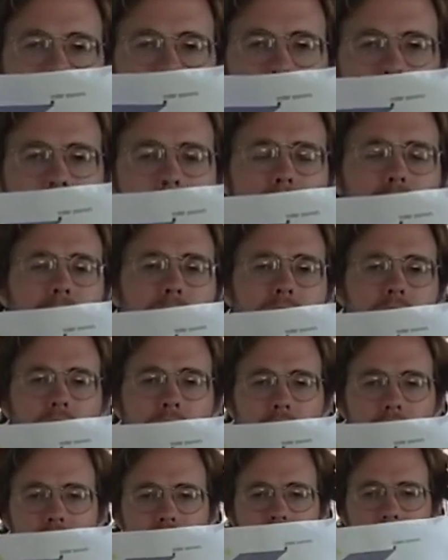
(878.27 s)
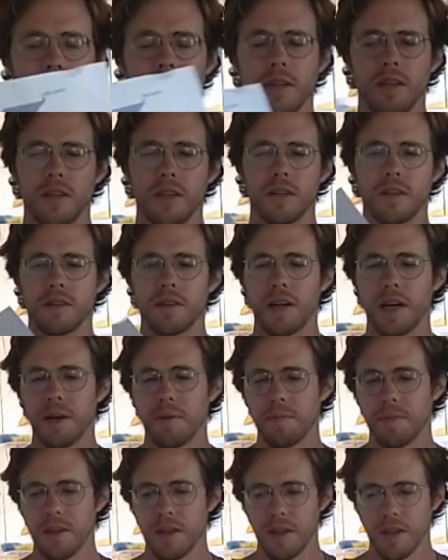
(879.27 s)
to keep them charged, right?
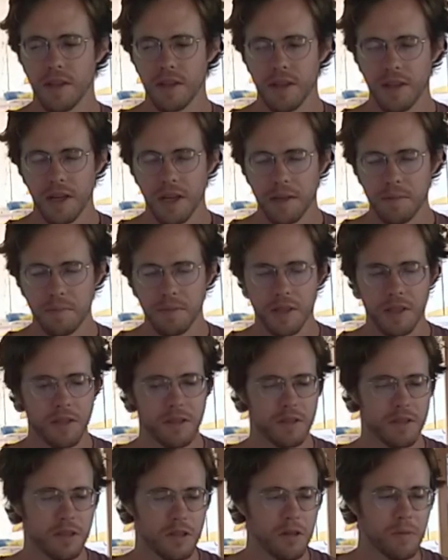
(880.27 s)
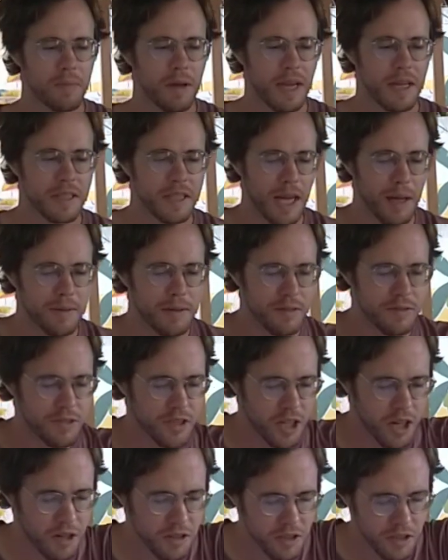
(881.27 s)
And there's 2 main types of
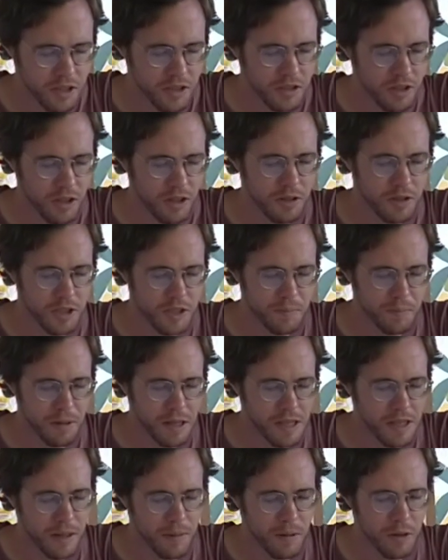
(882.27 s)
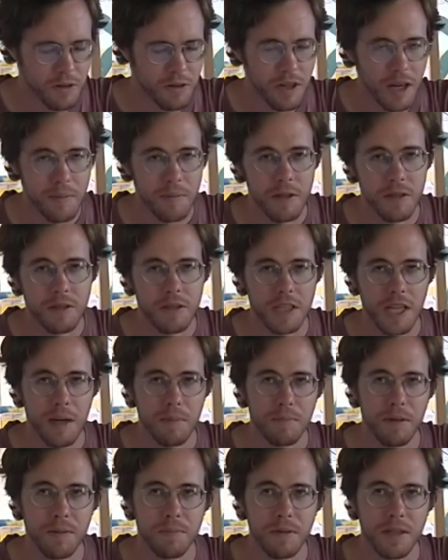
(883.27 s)
charge controller. There's PWM and there's
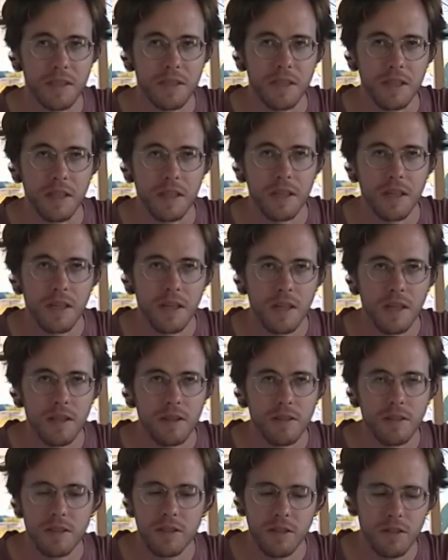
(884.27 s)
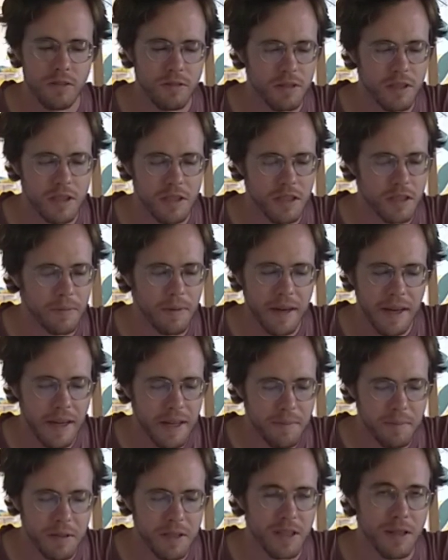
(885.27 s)
MPPT. There's no reason to buy
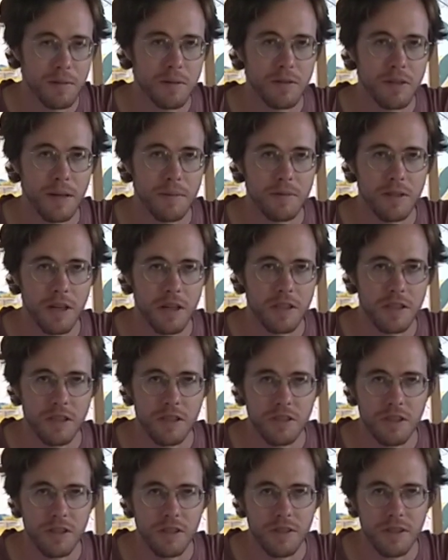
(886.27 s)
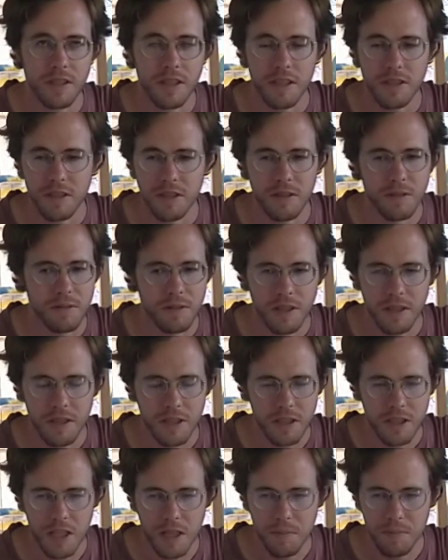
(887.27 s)
a PWM charge controller unless you're really
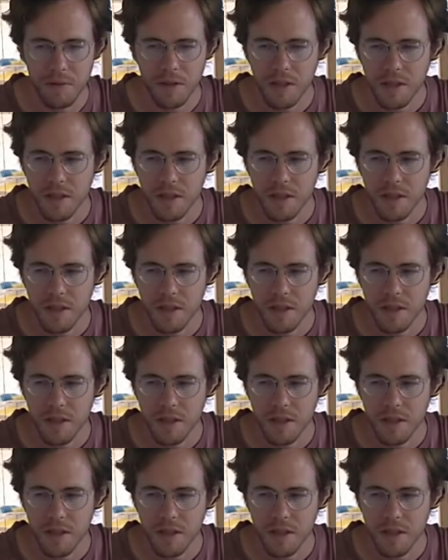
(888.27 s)
cheap,